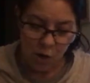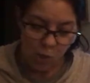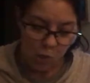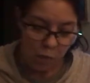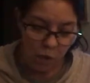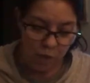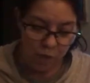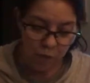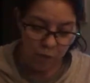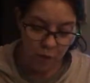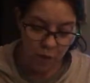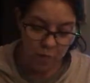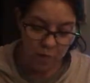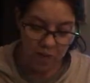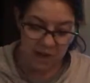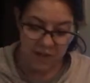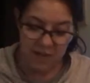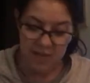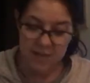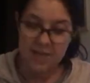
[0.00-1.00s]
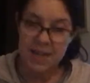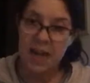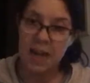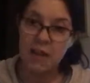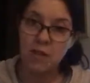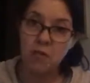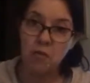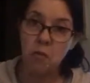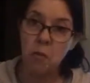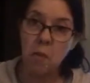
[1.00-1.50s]
We're freemen of the state
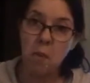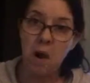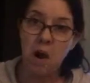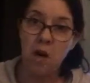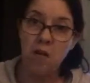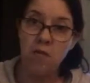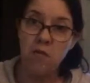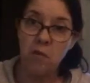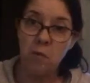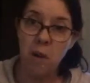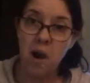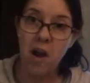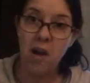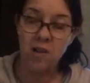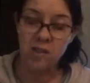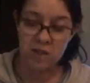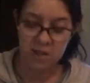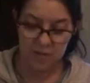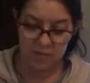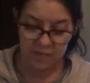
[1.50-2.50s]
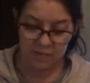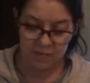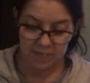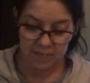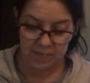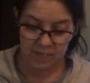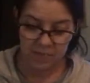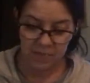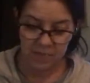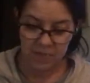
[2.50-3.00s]
of Vermont.
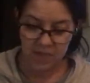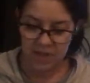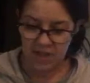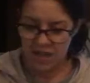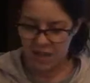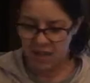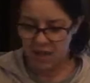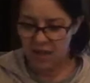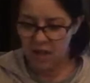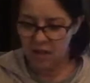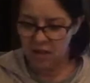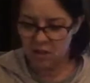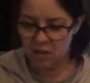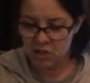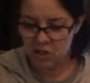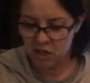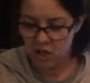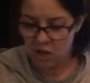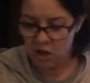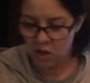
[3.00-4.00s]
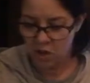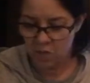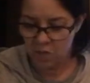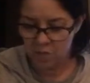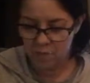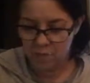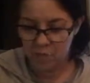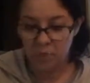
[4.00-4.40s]
He looked at her.